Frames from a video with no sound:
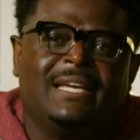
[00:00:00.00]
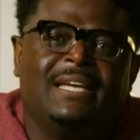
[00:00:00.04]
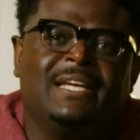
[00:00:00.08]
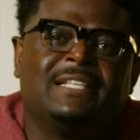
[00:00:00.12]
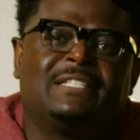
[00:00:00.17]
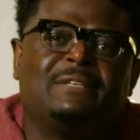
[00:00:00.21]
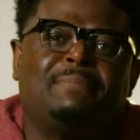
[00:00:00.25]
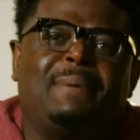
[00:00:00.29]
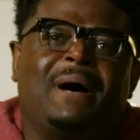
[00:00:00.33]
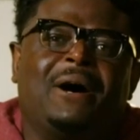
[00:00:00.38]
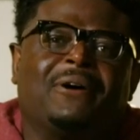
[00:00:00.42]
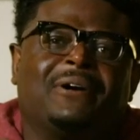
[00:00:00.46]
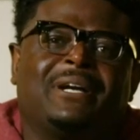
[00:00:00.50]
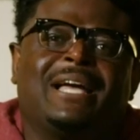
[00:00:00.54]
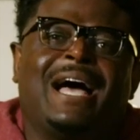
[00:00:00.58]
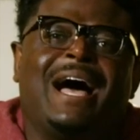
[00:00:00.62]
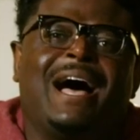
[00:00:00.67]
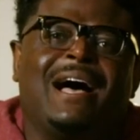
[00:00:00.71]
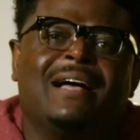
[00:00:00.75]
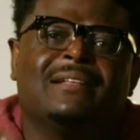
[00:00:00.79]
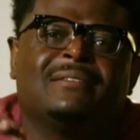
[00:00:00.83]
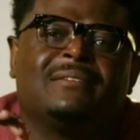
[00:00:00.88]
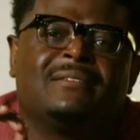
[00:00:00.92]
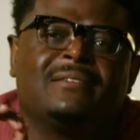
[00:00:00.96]
it's about
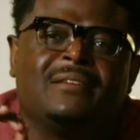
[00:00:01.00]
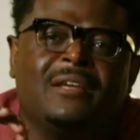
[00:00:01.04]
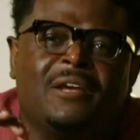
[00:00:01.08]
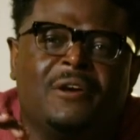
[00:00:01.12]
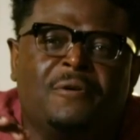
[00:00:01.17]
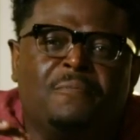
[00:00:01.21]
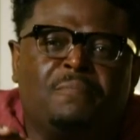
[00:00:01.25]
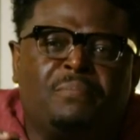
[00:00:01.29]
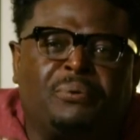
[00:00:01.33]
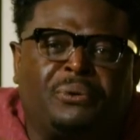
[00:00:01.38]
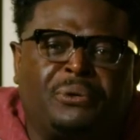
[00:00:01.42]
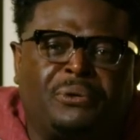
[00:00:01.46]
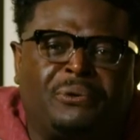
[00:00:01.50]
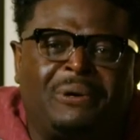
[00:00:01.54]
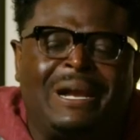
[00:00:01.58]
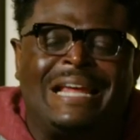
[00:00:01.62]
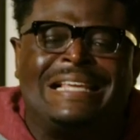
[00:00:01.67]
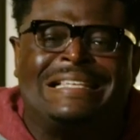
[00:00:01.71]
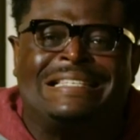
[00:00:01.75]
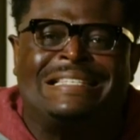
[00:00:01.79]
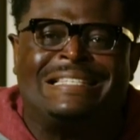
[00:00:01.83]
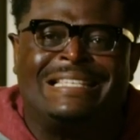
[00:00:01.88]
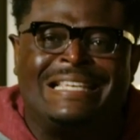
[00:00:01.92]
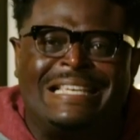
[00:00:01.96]
God's
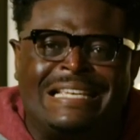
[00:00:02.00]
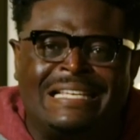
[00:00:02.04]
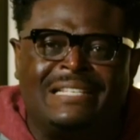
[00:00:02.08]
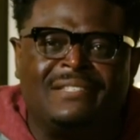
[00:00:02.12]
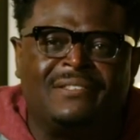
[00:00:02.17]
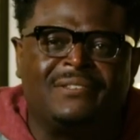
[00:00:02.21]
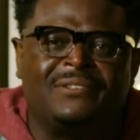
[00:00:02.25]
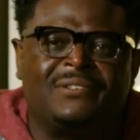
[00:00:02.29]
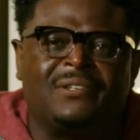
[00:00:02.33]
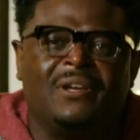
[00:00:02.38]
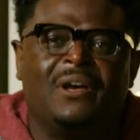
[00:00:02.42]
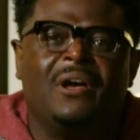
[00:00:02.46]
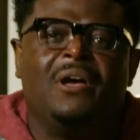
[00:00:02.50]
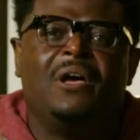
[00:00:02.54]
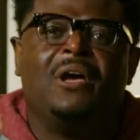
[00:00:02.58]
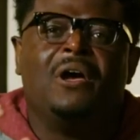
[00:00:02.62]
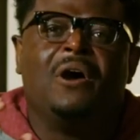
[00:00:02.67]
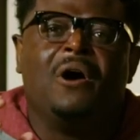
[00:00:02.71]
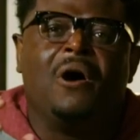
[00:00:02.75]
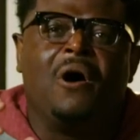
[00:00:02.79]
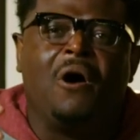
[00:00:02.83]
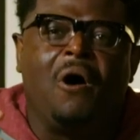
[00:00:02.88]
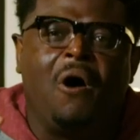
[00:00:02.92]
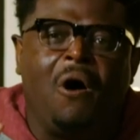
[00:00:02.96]
presence
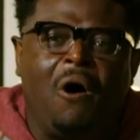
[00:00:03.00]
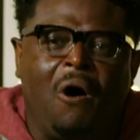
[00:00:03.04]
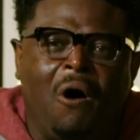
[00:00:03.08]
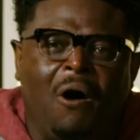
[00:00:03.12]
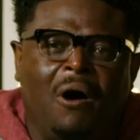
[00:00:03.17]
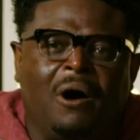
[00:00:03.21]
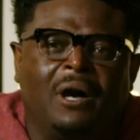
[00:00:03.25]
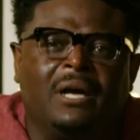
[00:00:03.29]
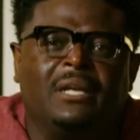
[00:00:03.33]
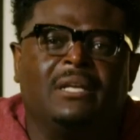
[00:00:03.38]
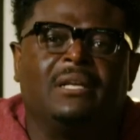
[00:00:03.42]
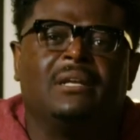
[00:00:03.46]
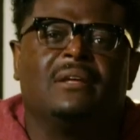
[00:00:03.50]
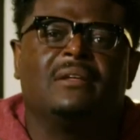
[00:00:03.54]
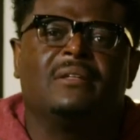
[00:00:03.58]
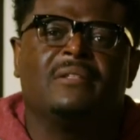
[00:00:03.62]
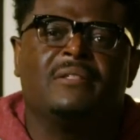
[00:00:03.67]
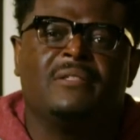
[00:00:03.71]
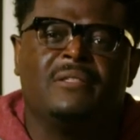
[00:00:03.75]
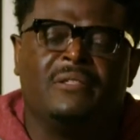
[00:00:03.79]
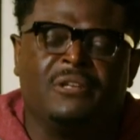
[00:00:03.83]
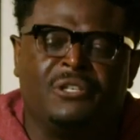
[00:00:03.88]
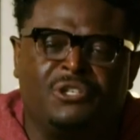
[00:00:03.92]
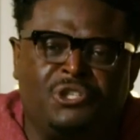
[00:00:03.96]
on
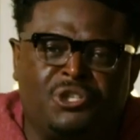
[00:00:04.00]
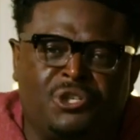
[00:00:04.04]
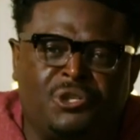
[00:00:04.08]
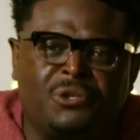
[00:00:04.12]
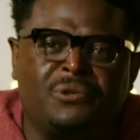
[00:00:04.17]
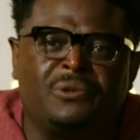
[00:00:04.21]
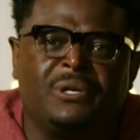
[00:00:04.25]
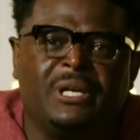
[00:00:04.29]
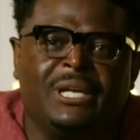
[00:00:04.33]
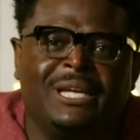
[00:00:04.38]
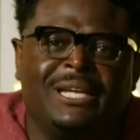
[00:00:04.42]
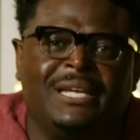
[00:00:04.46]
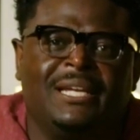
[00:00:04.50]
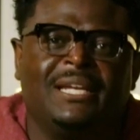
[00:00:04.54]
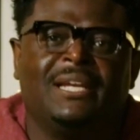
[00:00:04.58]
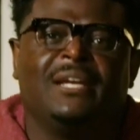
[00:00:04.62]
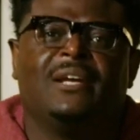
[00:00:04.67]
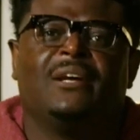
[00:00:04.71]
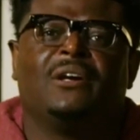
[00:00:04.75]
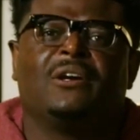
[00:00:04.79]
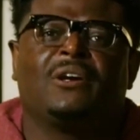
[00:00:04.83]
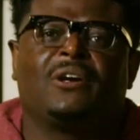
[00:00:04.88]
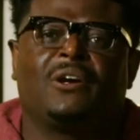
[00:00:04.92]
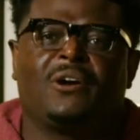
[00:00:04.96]
the tree
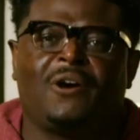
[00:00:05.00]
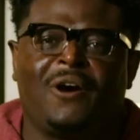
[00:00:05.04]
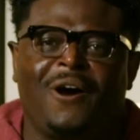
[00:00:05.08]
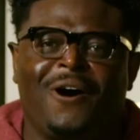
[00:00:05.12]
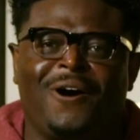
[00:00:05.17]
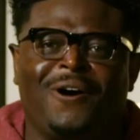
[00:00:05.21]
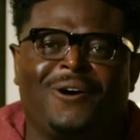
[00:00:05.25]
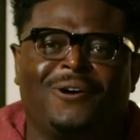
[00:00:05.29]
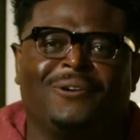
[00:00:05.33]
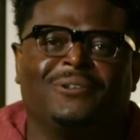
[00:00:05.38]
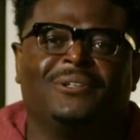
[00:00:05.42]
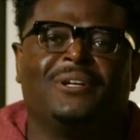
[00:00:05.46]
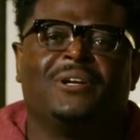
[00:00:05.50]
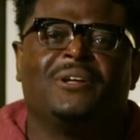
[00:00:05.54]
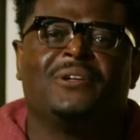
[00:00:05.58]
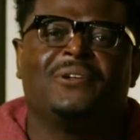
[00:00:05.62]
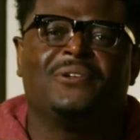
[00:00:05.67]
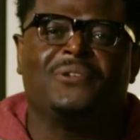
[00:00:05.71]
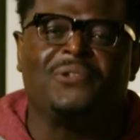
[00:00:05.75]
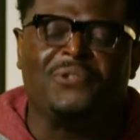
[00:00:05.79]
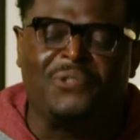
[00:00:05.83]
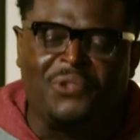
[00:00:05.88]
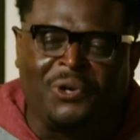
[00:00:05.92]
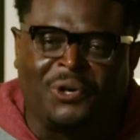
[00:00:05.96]
called
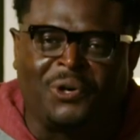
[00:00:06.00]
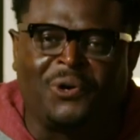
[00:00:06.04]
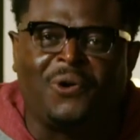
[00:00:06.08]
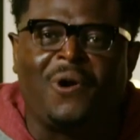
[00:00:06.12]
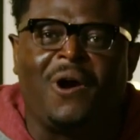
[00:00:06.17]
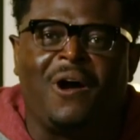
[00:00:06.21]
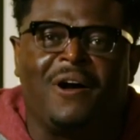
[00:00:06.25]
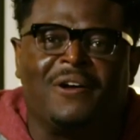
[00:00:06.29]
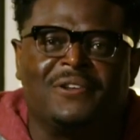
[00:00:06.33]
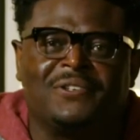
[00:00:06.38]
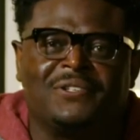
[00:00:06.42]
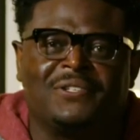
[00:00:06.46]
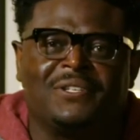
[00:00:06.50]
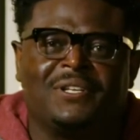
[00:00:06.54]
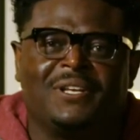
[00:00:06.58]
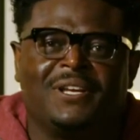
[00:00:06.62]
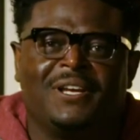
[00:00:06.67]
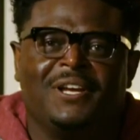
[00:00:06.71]
the cross.